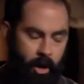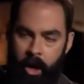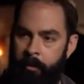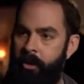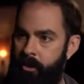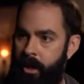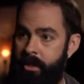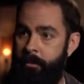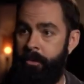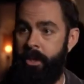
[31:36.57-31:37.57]
their armor
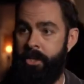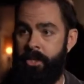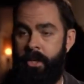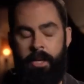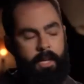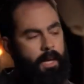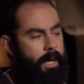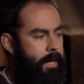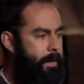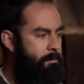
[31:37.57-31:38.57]
across the bridge.
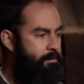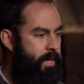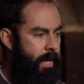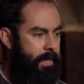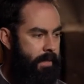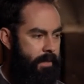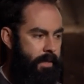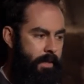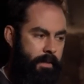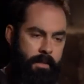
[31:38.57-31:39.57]
And then
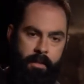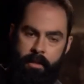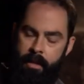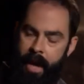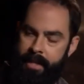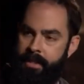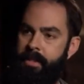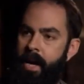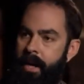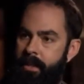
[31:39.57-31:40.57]
the
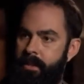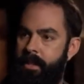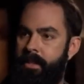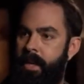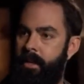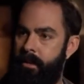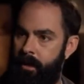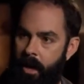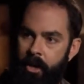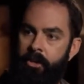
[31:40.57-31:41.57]
Axis side is kind
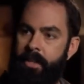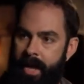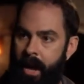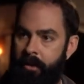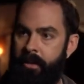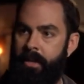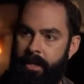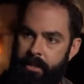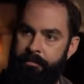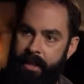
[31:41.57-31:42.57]
of hunkering down
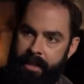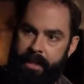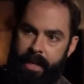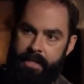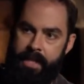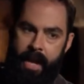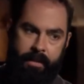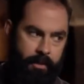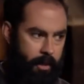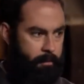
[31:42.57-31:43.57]
and defending against
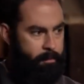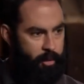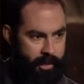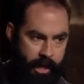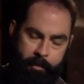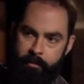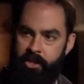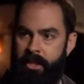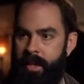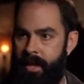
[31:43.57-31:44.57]
that, and they're putting up
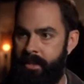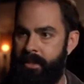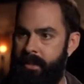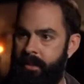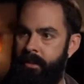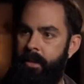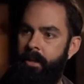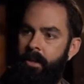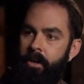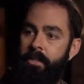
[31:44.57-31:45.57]
MG nests and
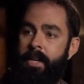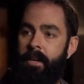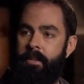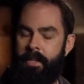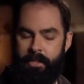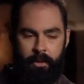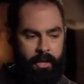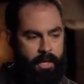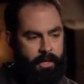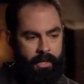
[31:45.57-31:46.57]
all those kind of things.
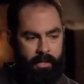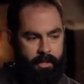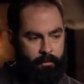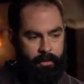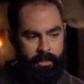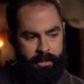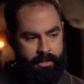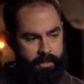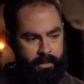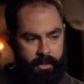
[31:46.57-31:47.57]
So it really
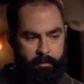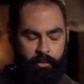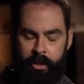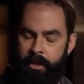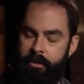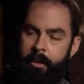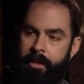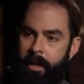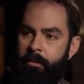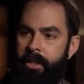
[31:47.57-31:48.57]
is a brand new type of
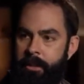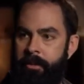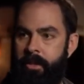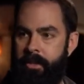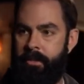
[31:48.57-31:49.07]
gameplay experience,